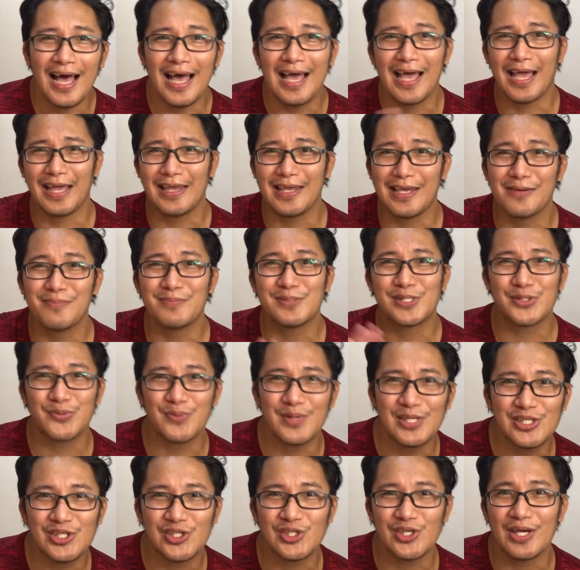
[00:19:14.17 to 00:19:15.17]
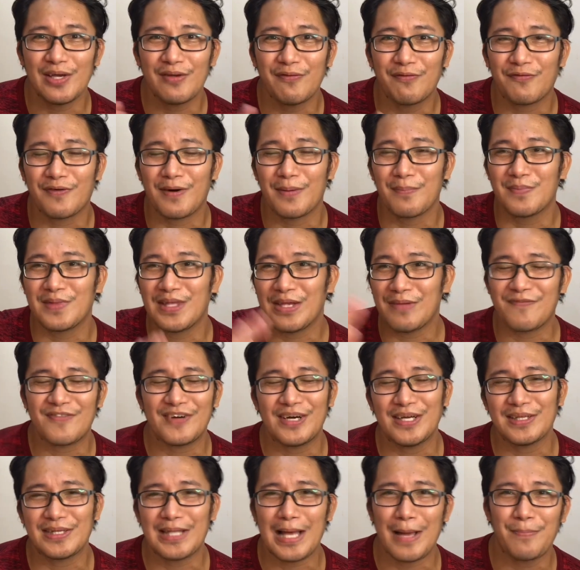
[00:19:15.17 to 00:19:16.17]
I am switching from
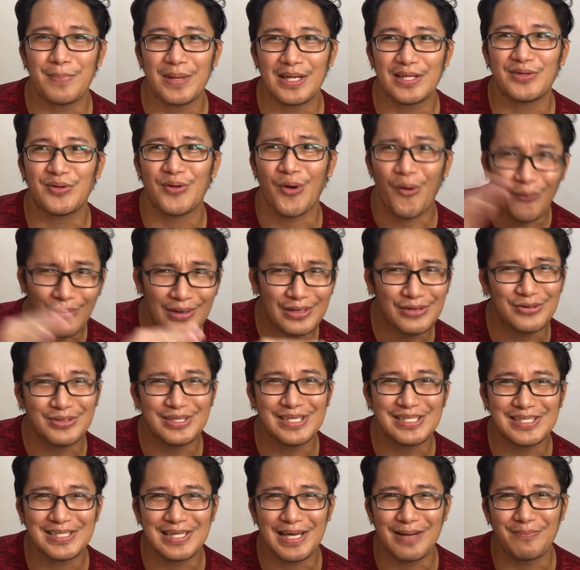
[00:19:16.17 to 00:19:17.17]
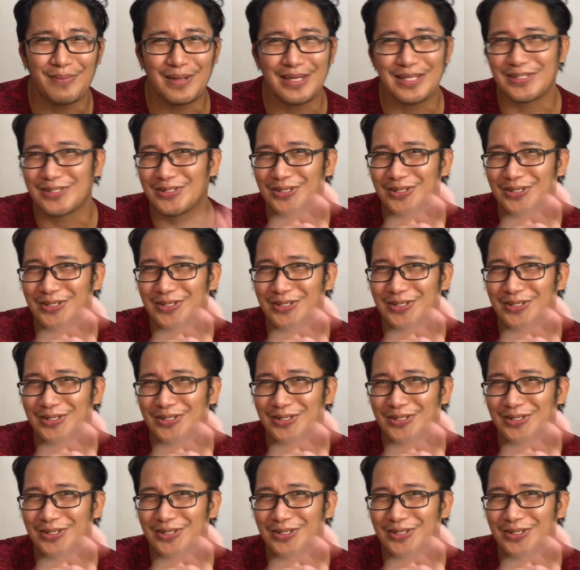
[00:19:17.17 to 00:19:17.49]
different topic going to this topic.